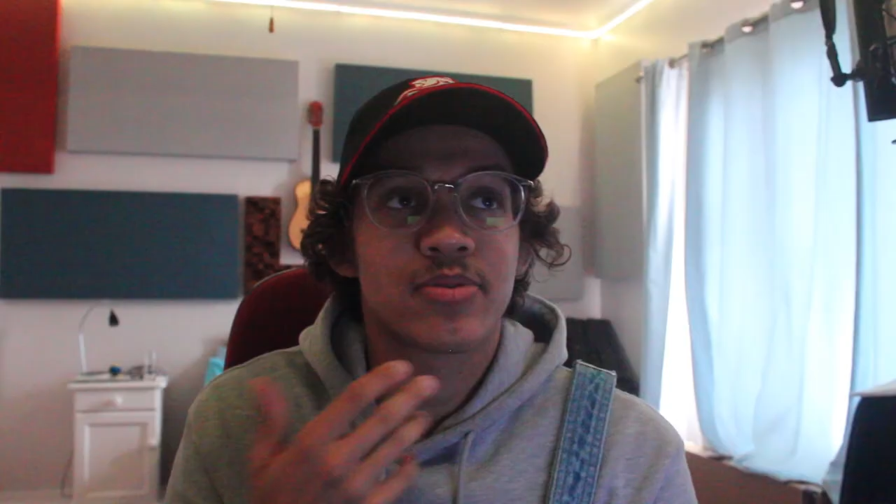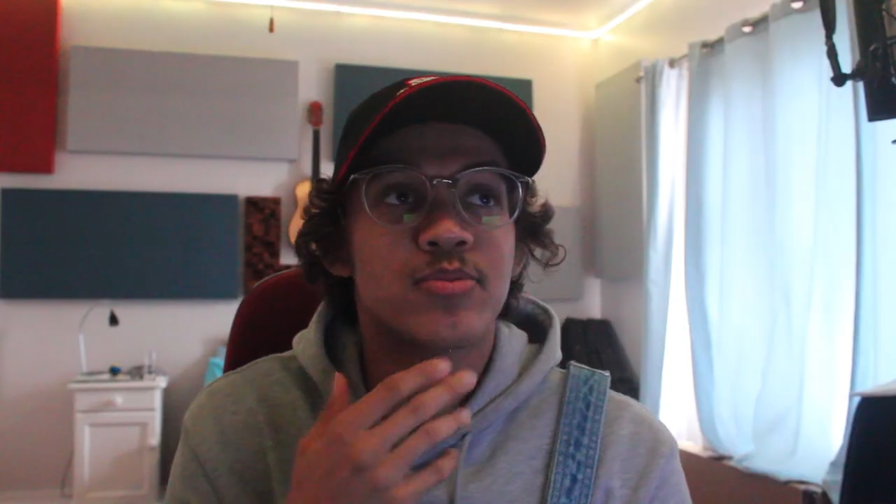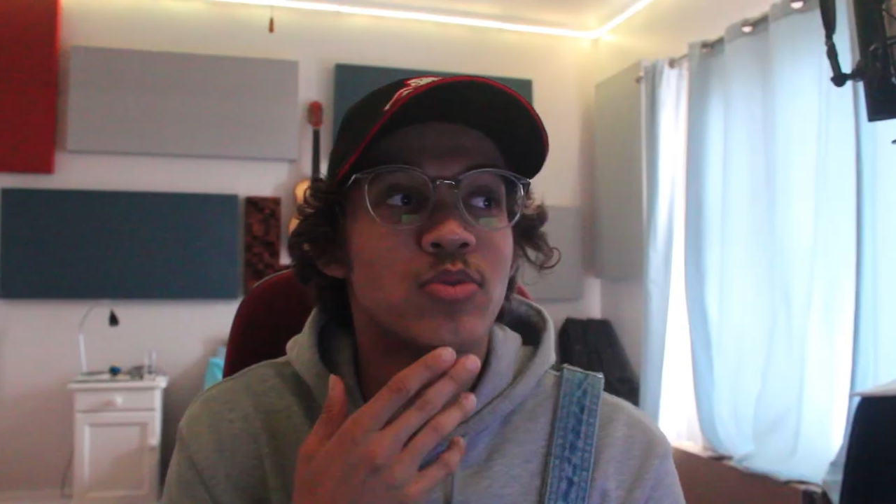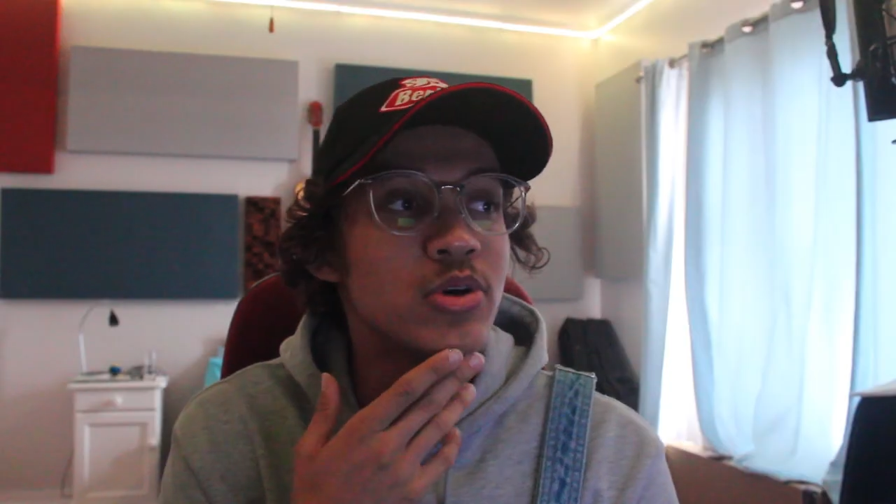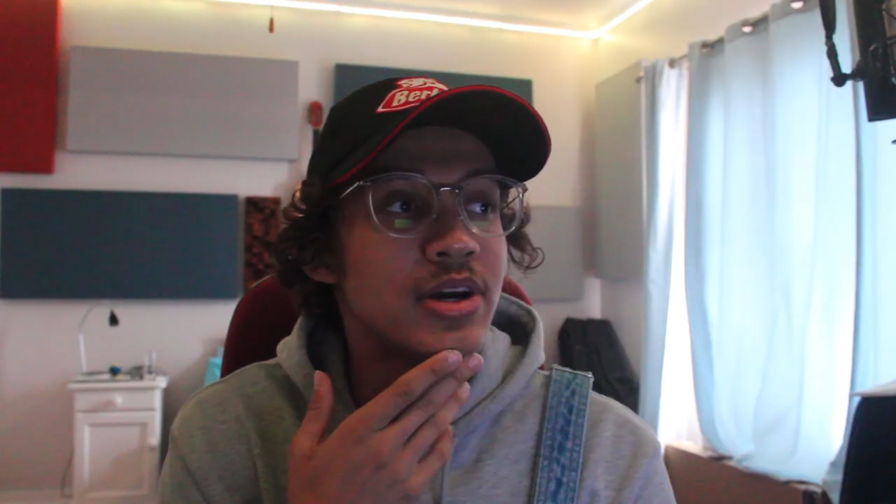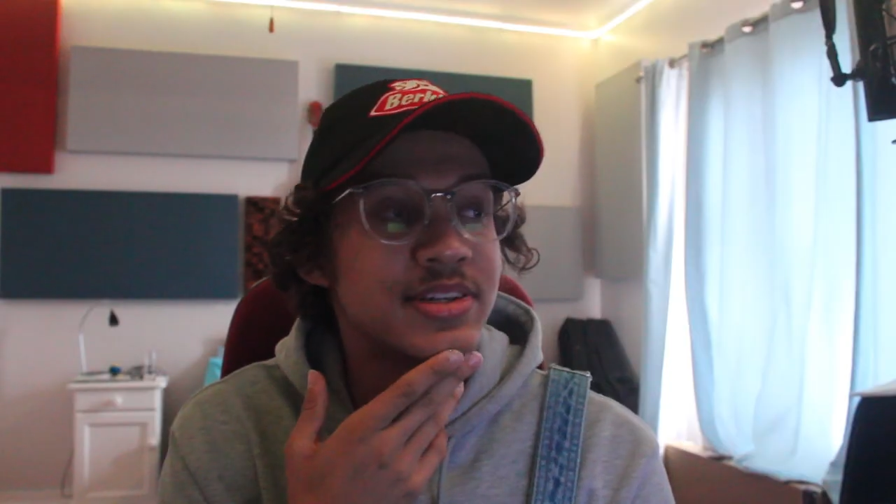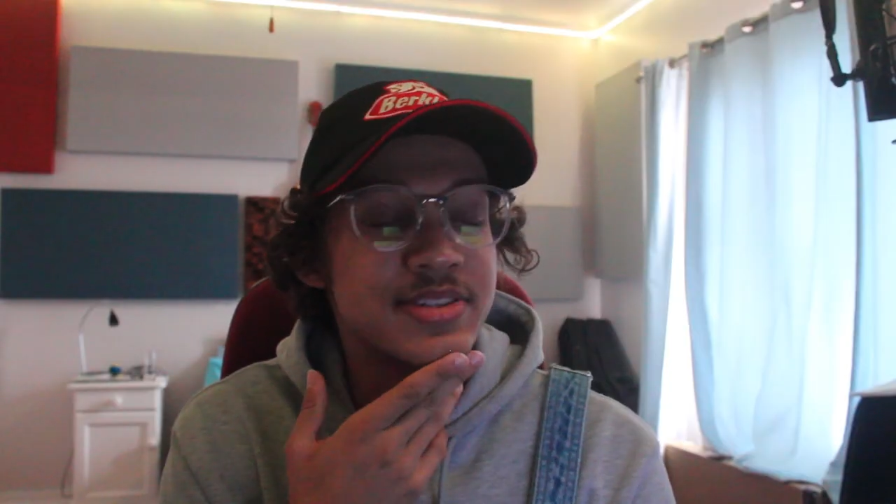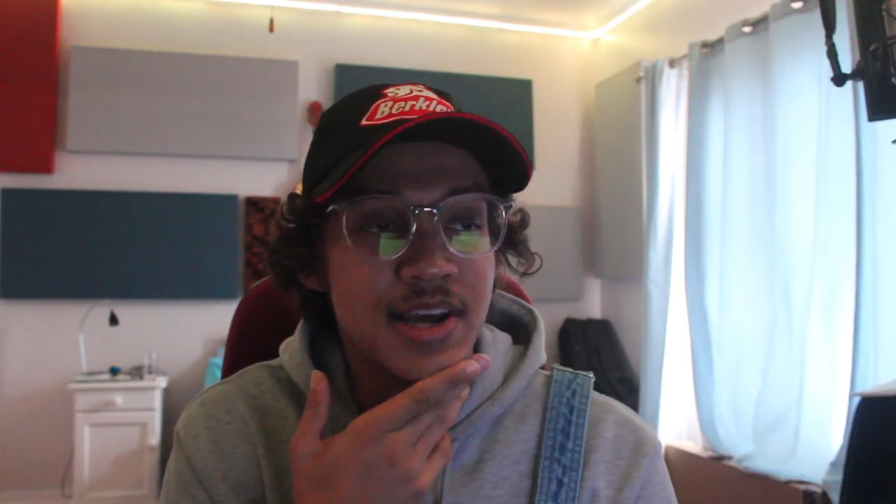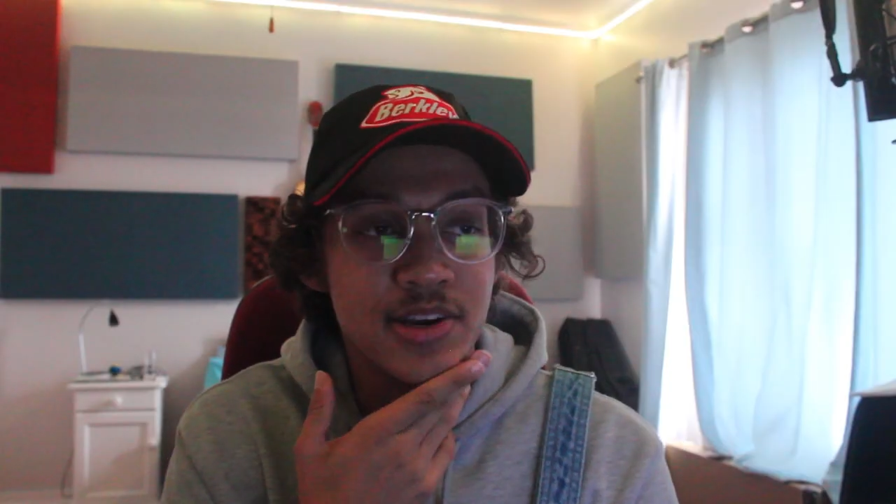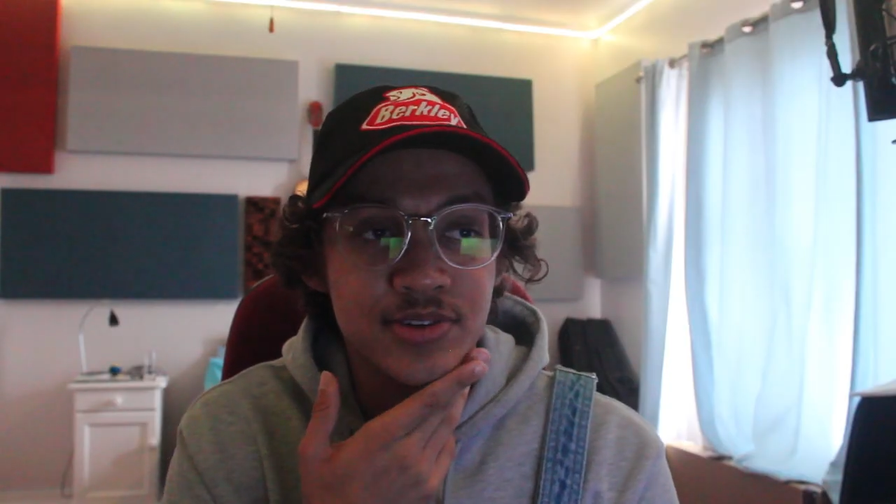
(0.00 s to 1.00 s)
The more you
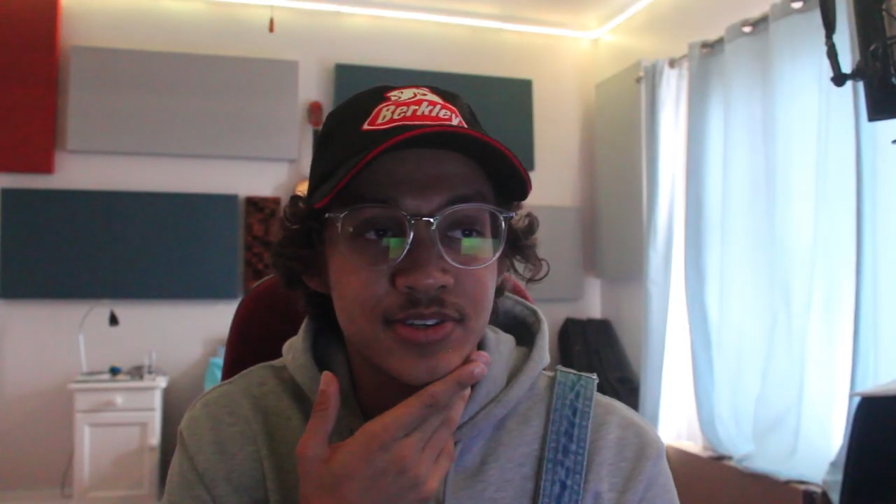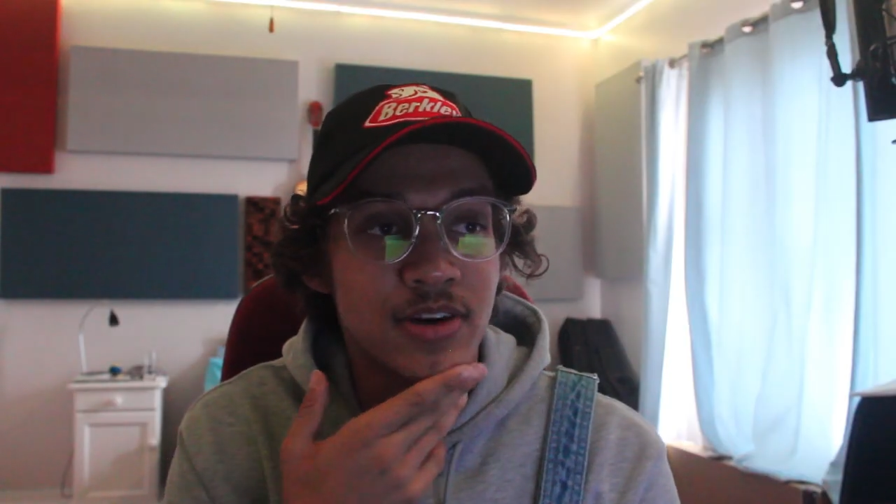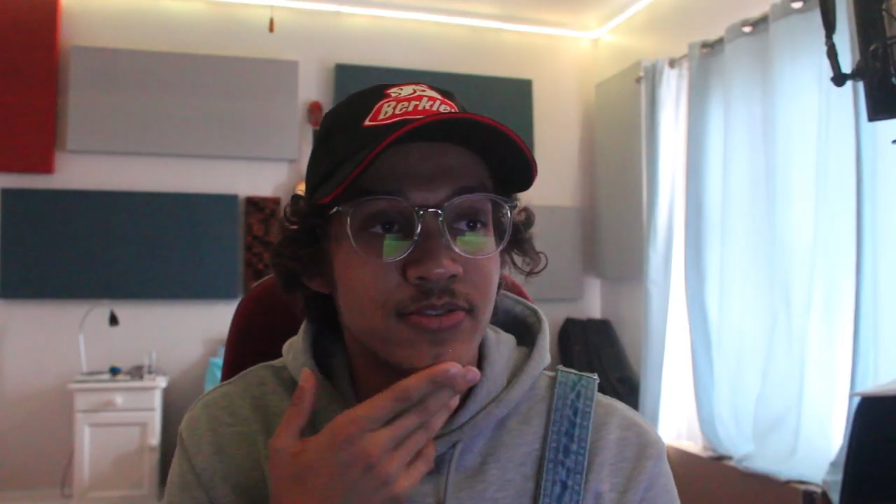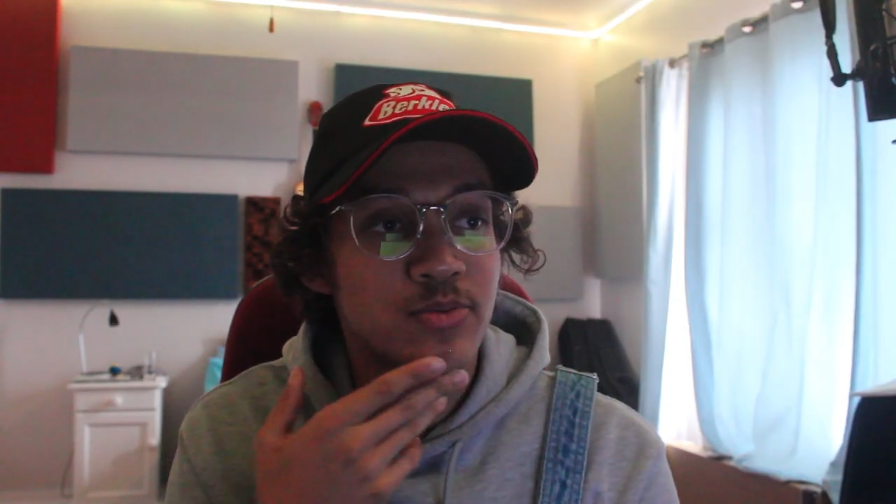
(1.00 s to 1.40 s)
understand yourself,